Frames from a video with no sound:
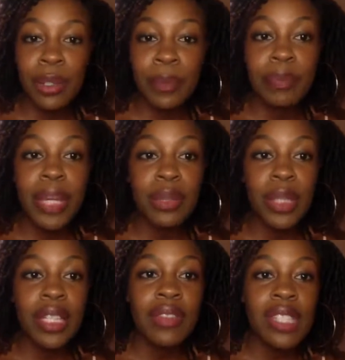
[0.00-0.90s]
By the way, give
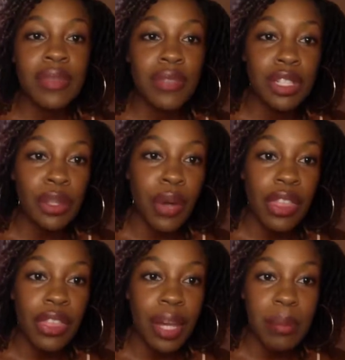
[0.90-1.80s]
this video a
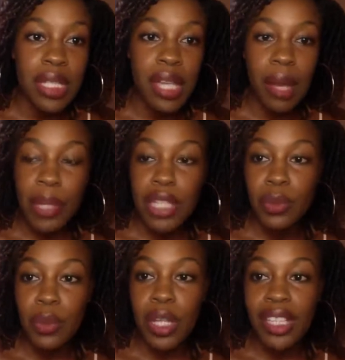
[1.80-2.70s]
thumbs up as
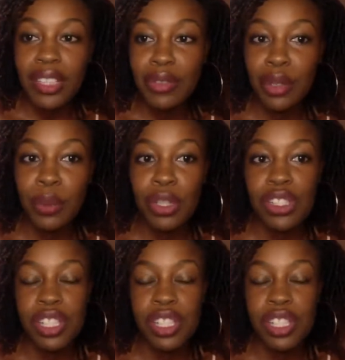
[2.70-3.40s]
well if you're watching,